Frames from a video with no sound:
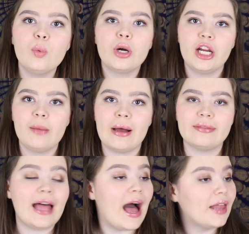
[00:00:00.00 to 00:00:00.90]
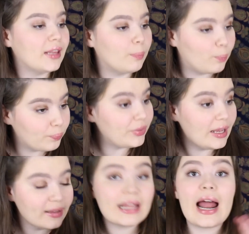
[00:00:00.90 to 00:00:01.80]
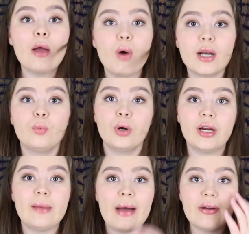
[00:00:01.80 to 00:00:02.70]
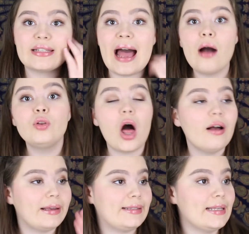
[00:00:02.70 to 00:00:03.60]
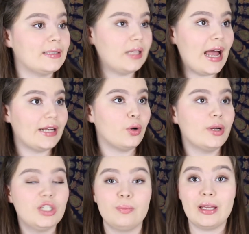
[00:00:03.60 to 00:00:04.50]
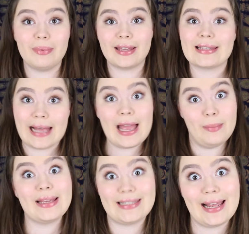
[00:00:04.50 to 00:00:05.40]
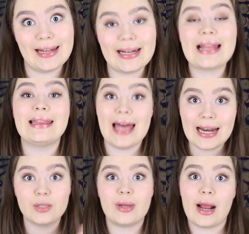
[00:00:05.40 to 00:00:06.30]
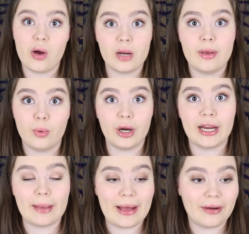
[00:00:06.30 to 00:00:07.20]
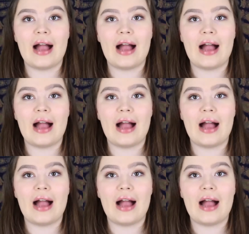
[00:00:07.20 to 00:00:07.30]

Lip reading: to worry about that. The thing that I want to worry about is how long is this line going to be, because I am excited. And that is what I want to be worrying about.